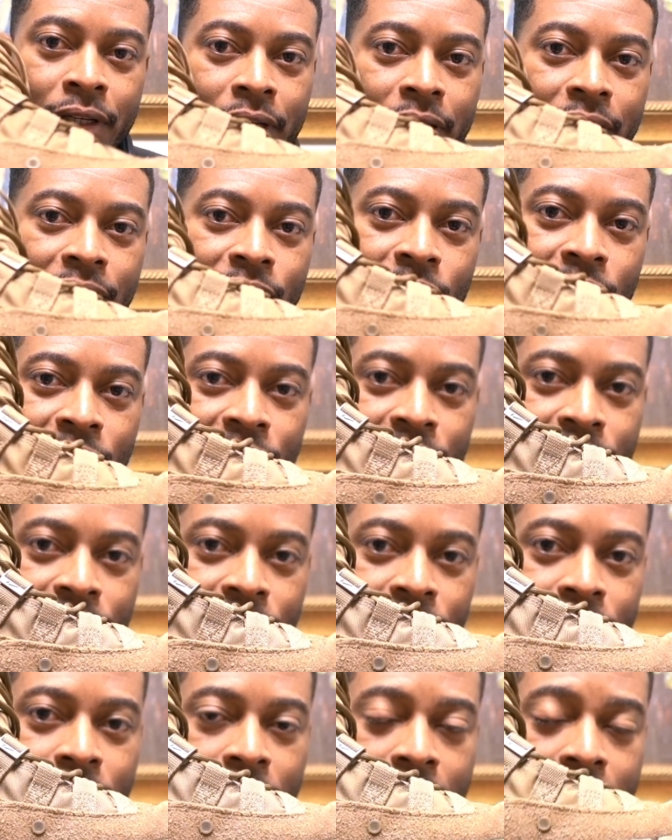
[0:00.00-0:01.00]
and all
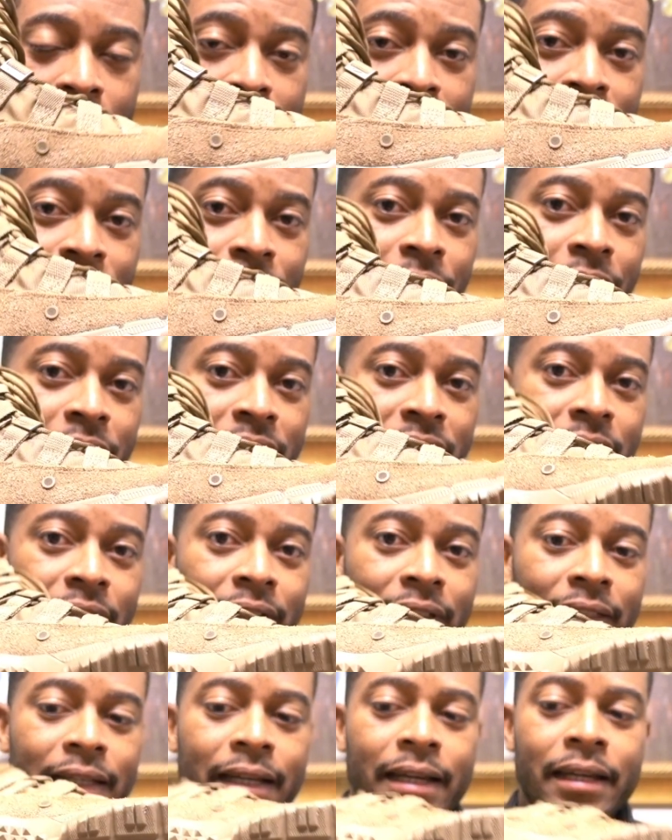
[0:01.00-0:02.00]
your activities
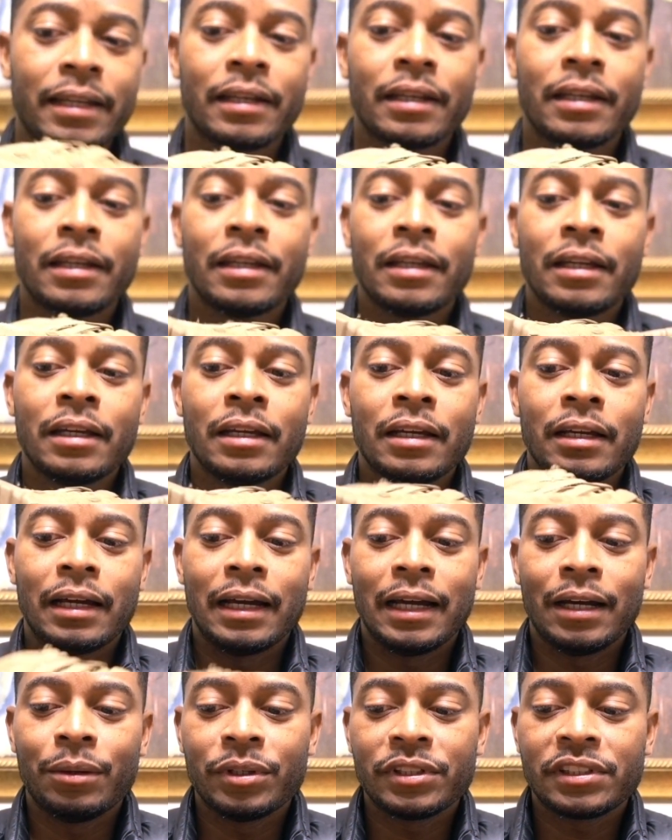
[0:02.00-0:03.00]
like that.
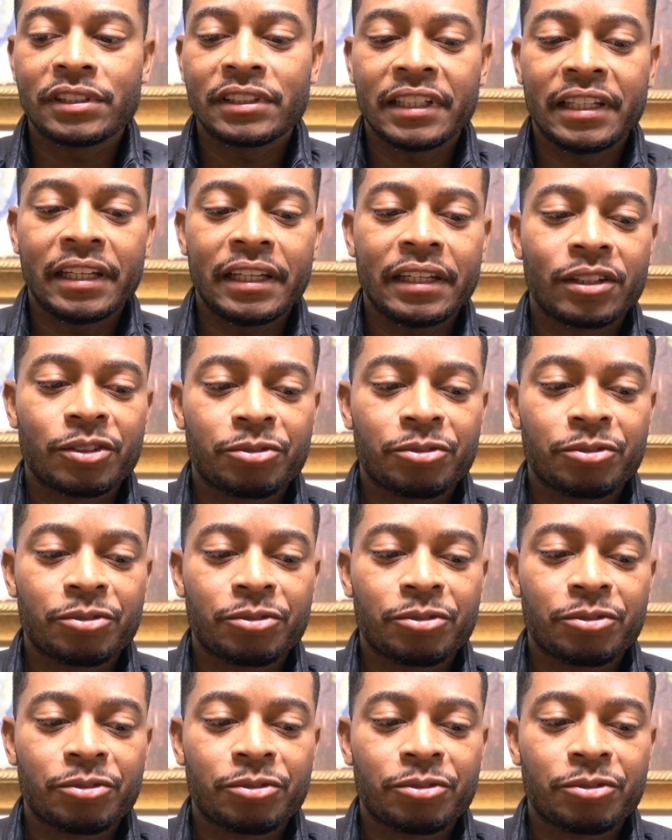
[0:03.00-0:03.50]
I would say